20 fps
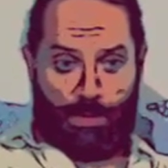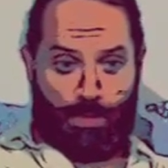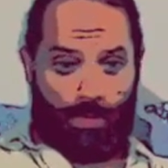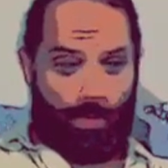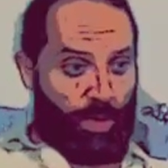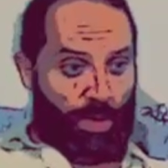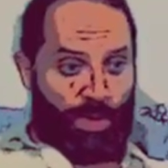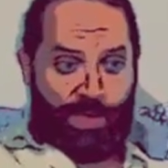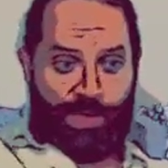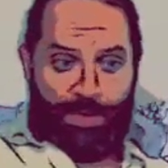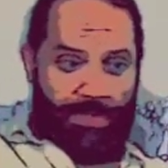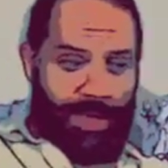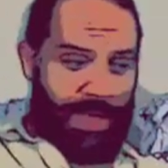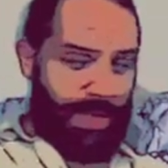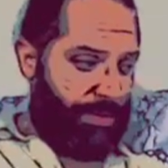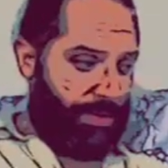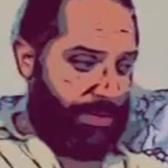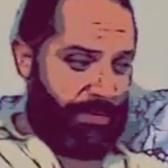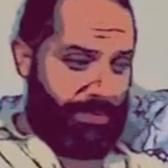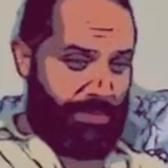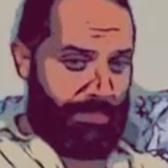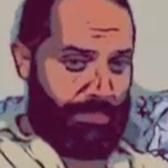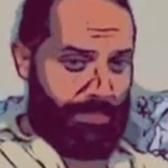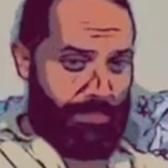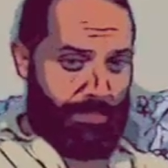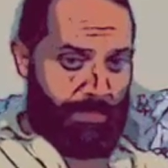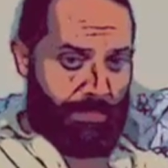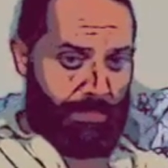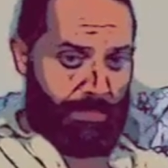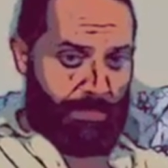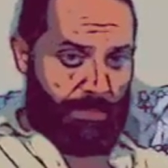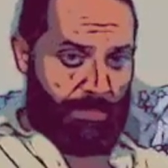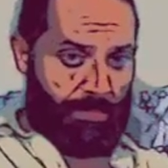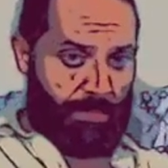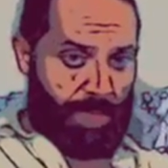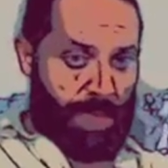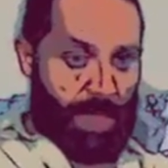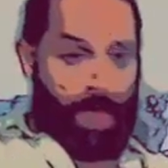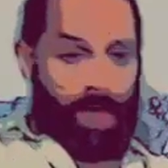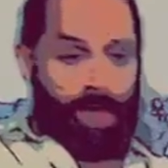Where is the method?
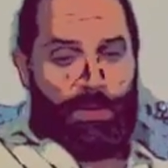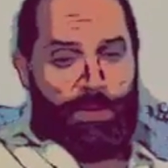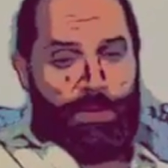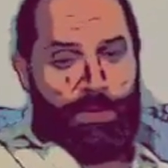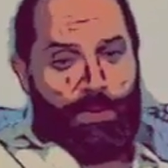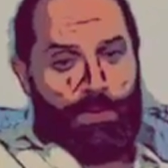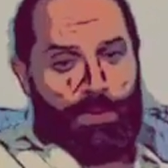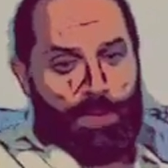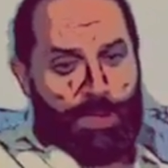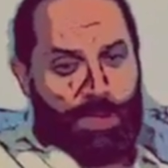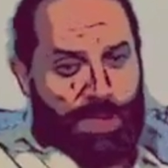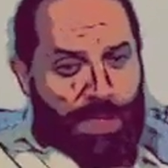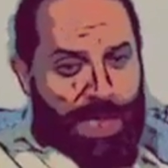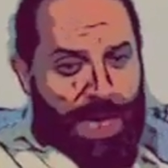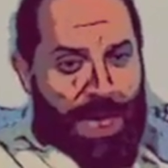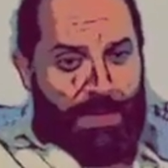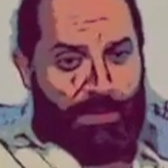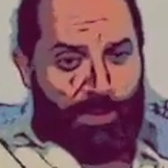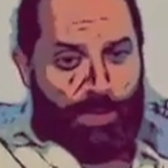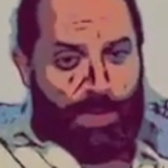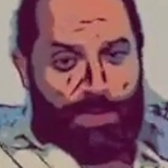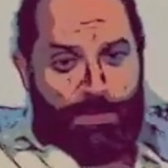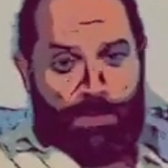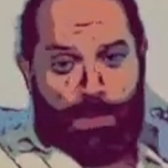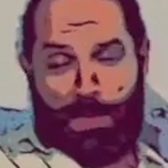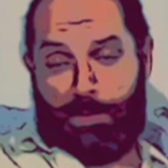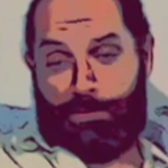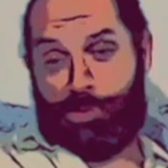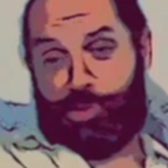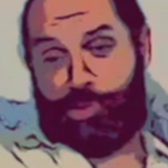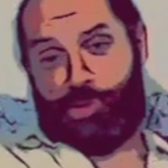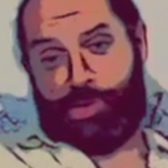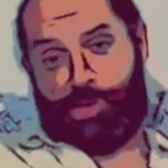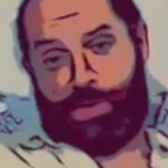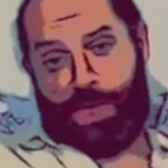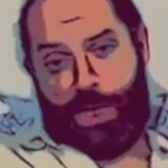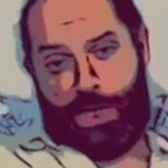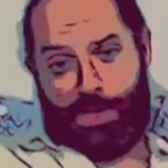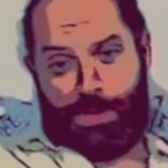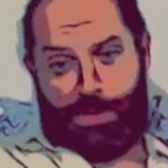The standard has become the
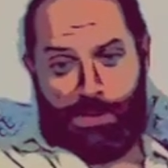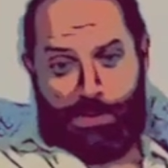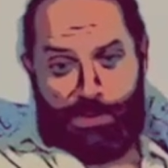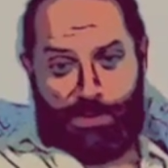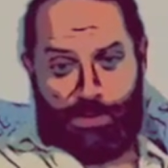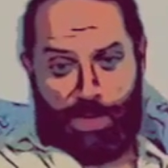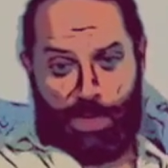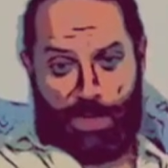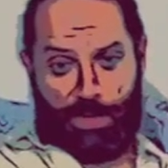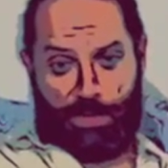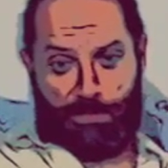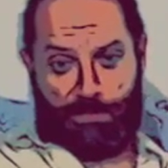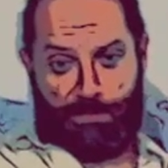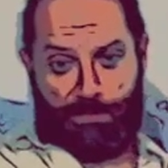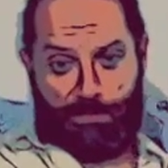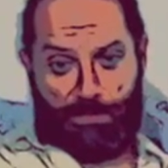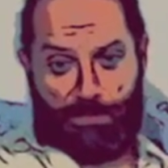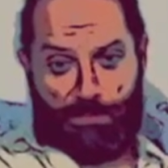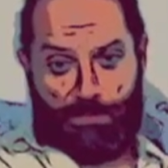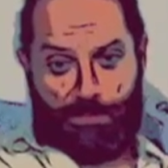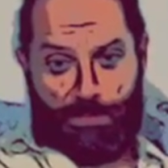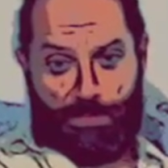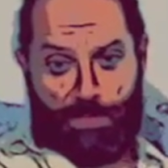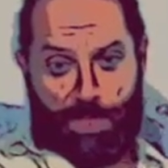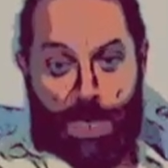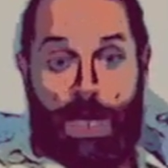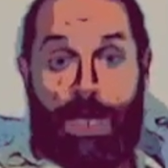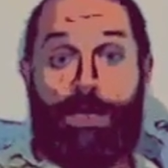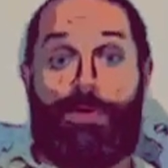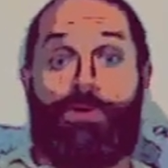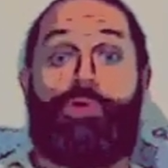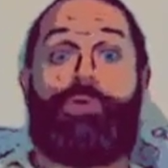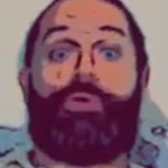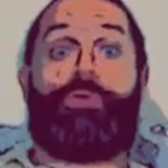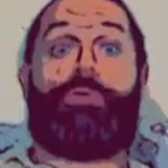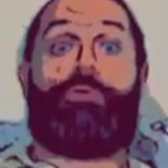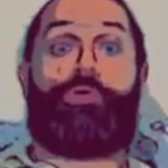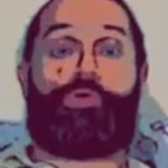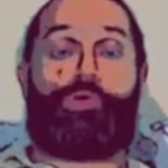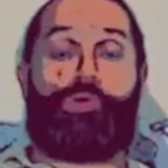society today. The
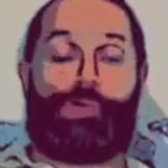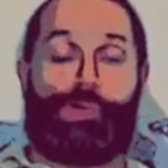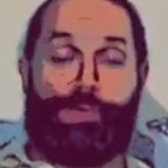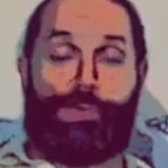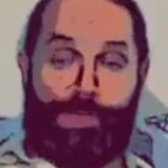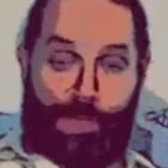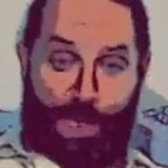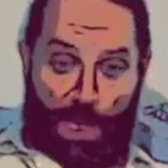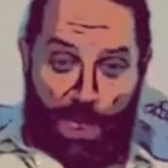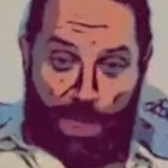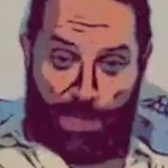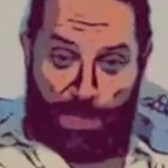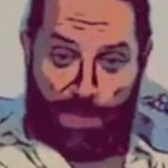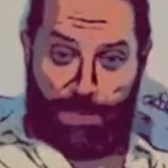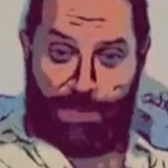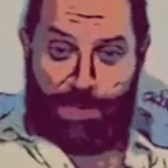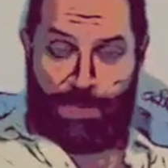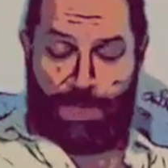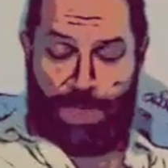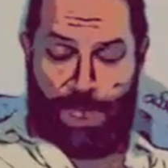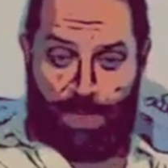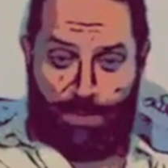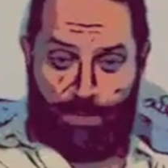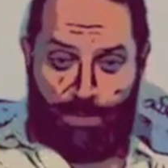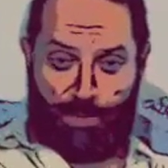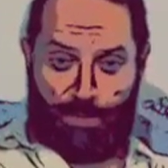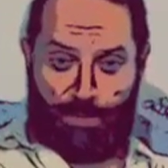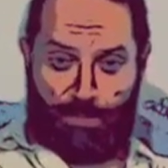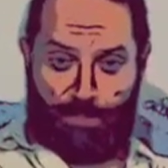universal society is the standard.